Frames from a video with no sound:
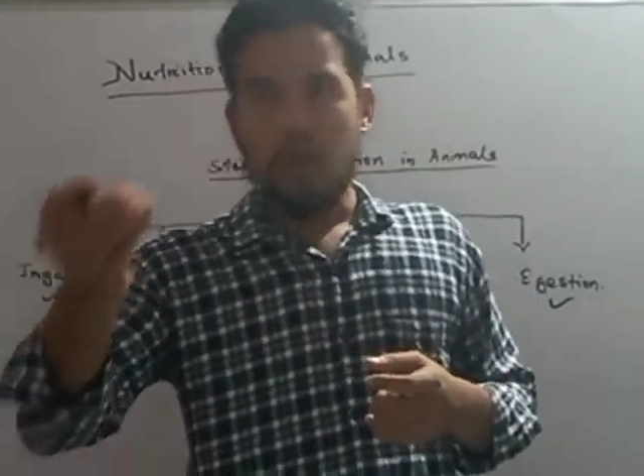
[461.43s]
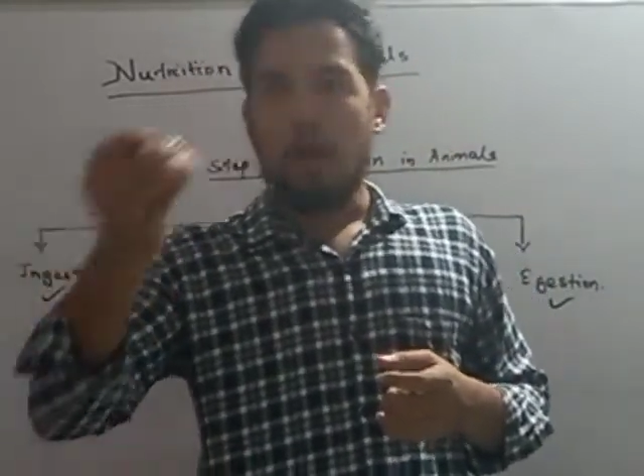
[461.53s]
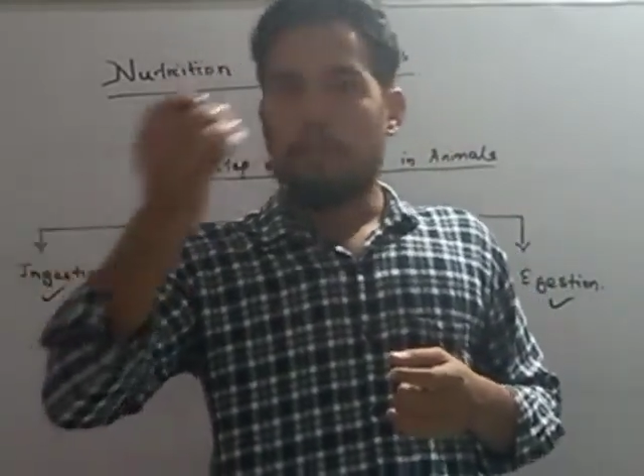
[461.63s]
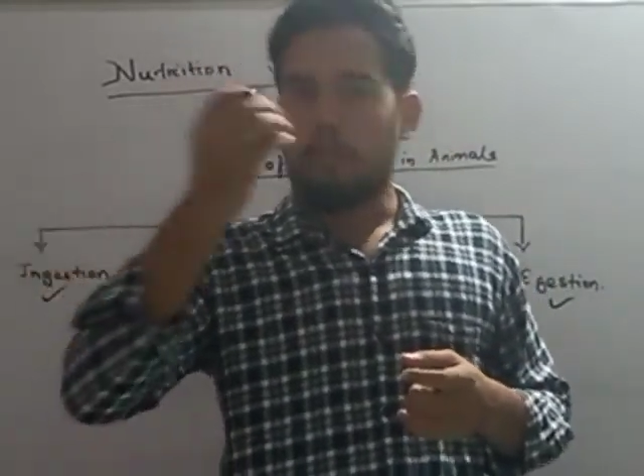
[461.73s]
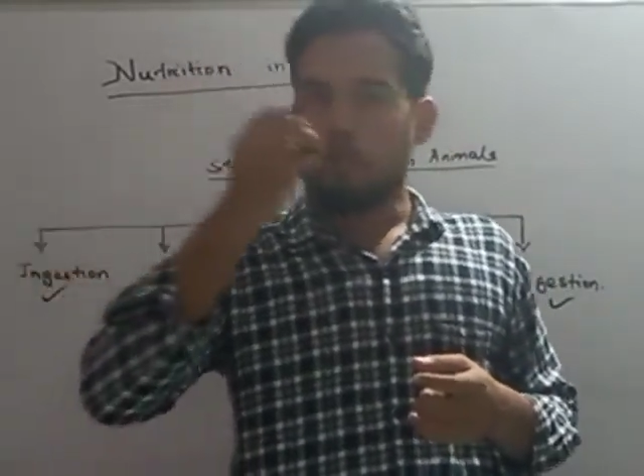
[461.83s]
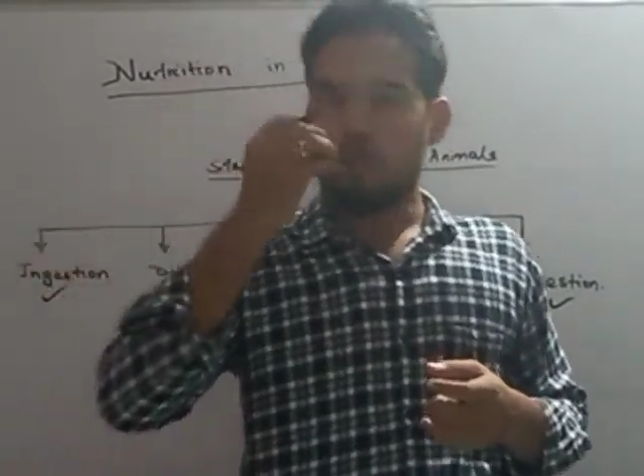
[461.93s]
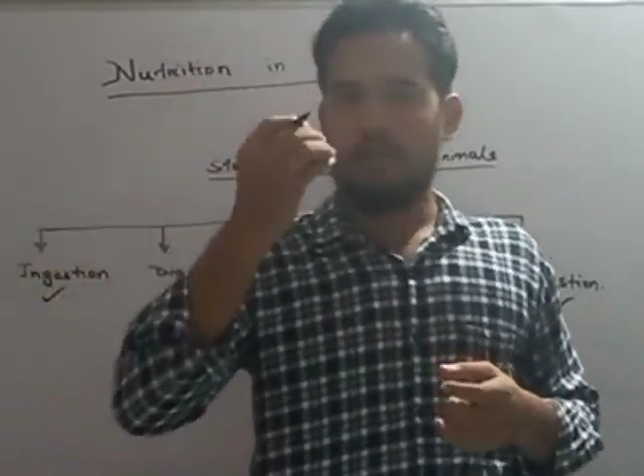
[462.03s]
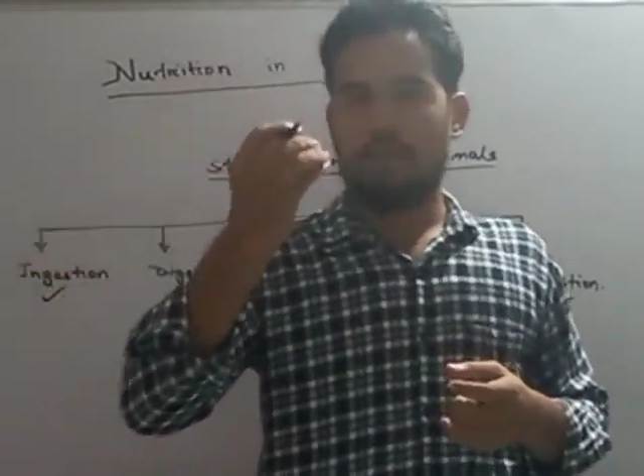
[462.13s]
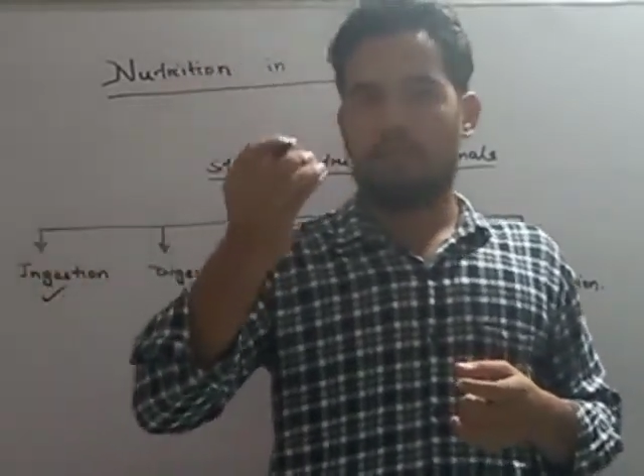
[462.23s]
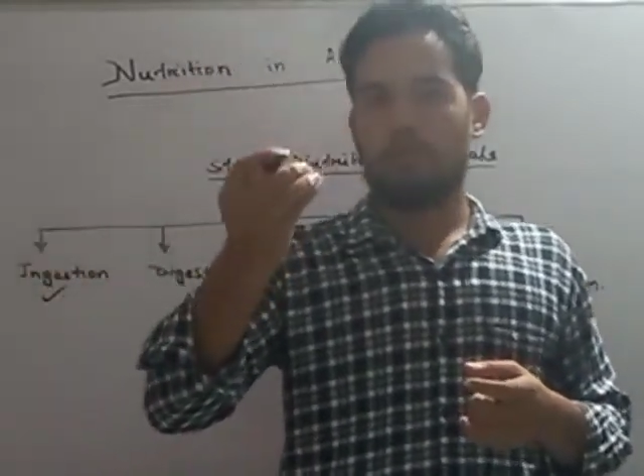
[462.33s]
put the
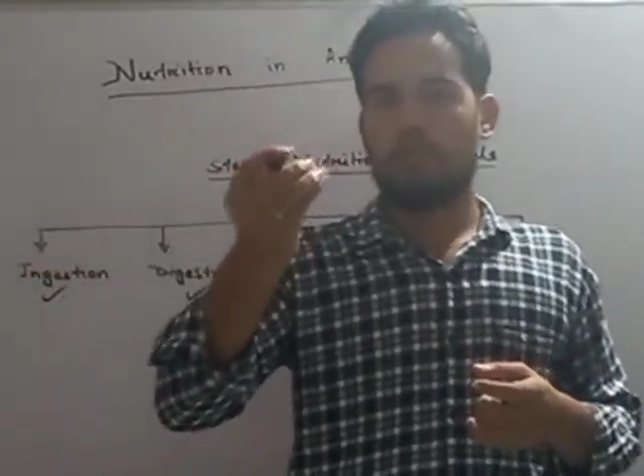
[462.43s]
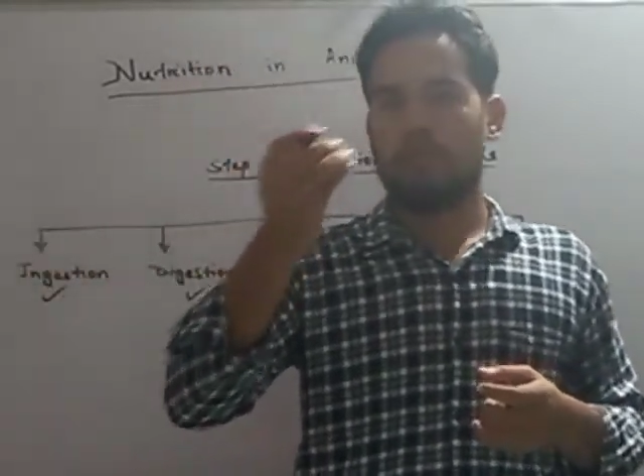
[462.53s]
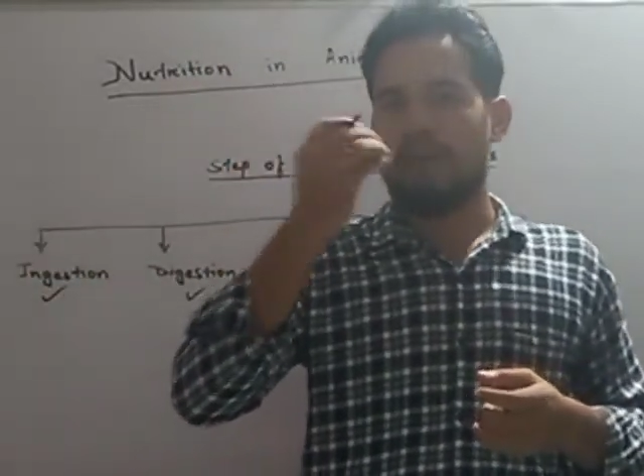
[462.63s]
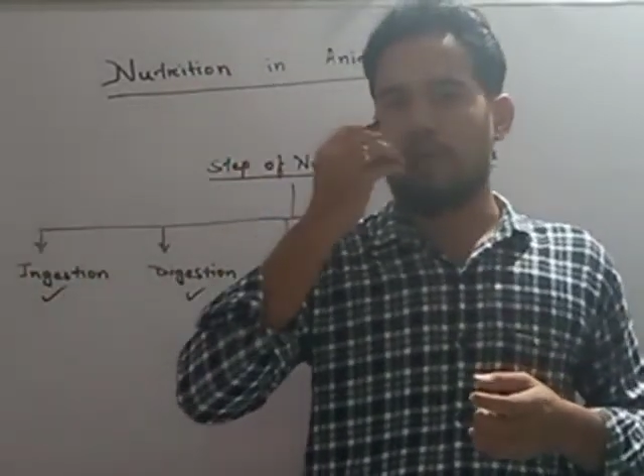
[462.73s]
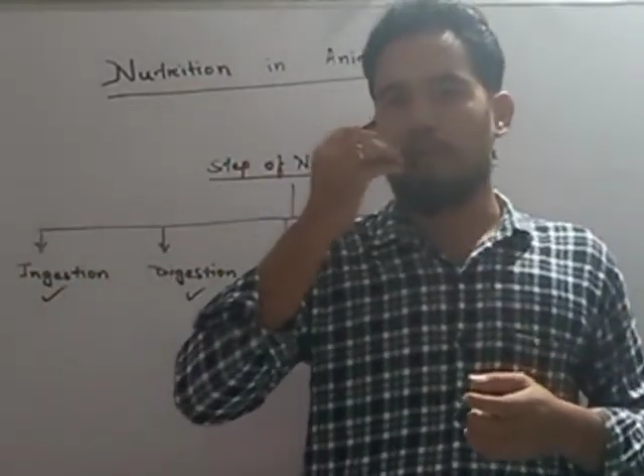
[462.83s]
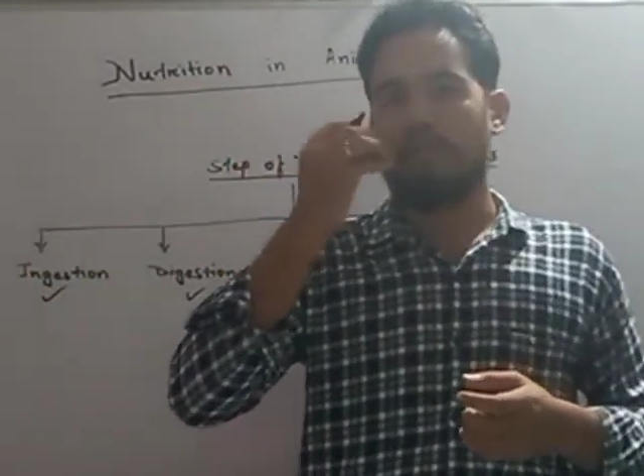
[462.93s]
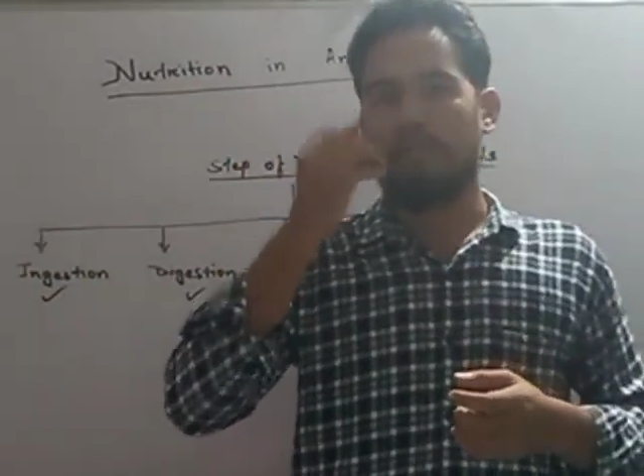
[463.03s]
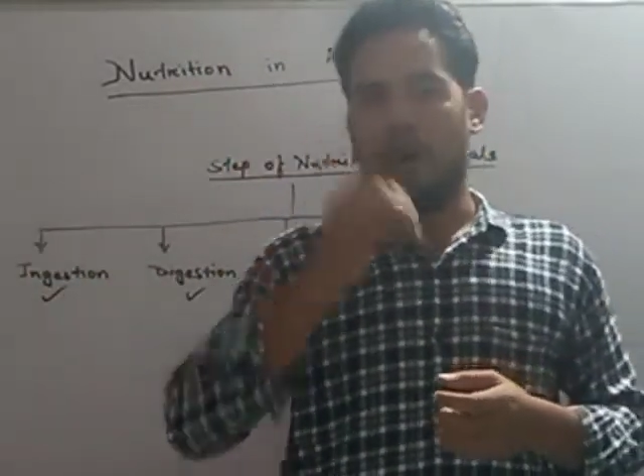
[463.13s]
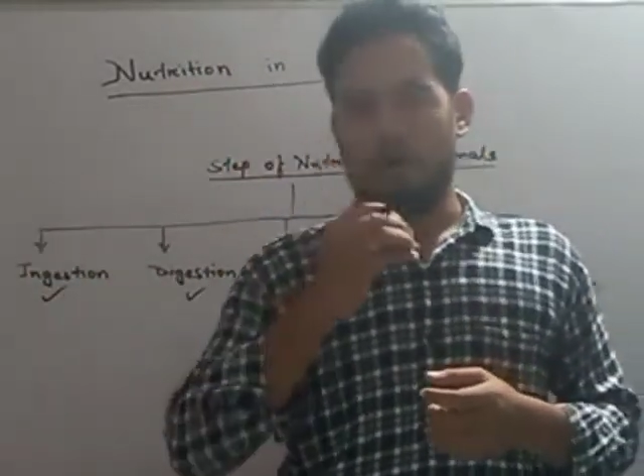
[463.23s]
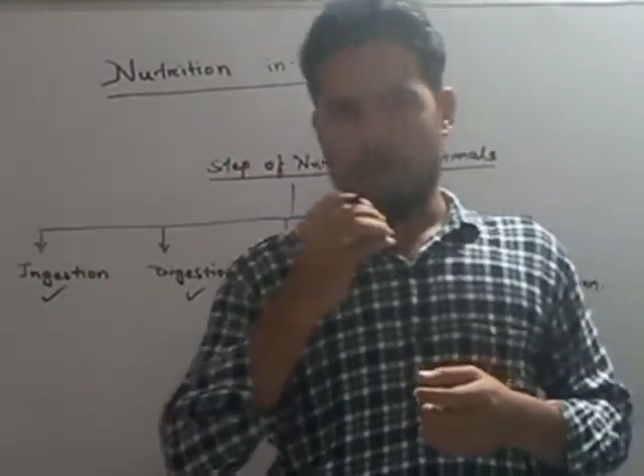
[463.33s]
food in our
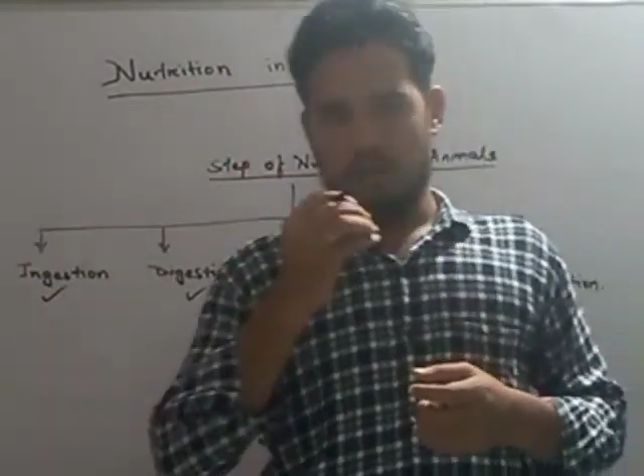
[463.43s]
mouth.